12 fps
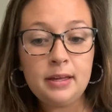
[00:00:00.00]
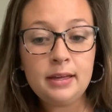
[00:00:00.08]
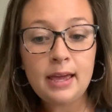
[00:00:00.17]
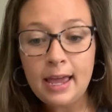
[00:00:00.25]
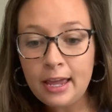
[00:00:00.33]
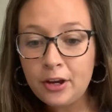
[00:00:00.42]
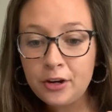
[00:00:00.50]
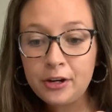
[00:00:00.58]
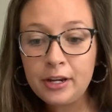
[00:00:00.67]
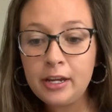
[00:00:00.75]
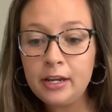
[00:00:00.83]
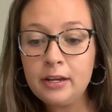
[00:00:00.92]

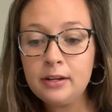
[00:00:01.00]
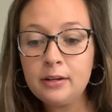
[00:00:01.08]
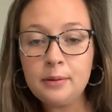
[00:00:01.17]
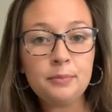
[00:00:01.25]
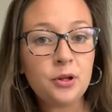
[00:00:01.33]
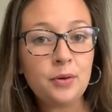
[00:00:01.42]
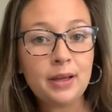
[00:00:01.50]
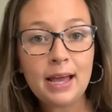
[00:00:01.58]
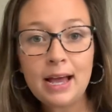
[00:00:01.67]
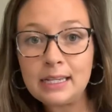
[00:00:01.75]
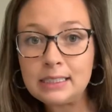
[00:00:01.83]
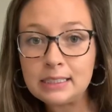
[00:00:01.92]
angry, blow a
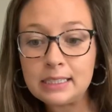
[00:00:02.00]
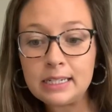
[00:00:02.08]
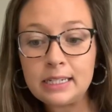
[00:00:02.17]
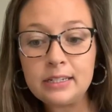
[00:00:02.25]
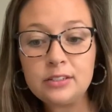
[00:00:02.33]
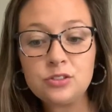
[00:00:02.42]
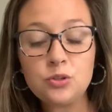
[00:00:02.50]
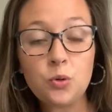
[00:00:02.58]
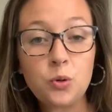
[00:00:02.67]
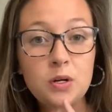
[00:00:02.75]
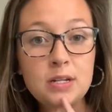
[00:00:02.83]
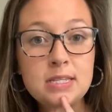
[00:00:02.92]
gasket,
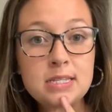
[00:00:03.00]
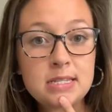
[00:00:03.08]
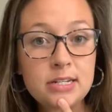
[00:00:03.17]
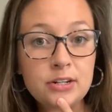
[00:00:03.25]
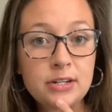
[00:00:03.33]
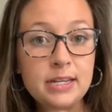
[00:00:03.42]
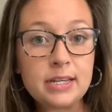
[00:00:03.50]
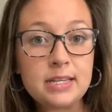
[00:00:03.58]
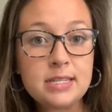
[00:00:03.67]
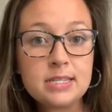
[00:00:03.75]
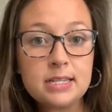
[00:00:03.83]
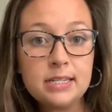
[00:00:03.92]
or
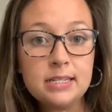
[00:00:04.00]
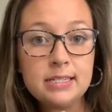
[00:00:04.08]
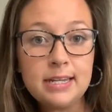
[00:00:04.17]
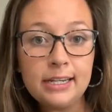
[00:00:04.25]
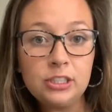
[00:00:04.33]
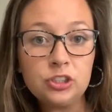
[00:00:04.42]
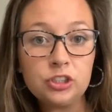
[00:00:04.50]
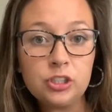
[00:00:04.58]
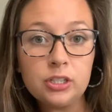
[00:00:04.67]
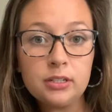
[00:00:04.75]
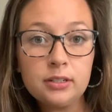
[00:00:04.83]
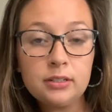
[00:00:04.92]
serious danger.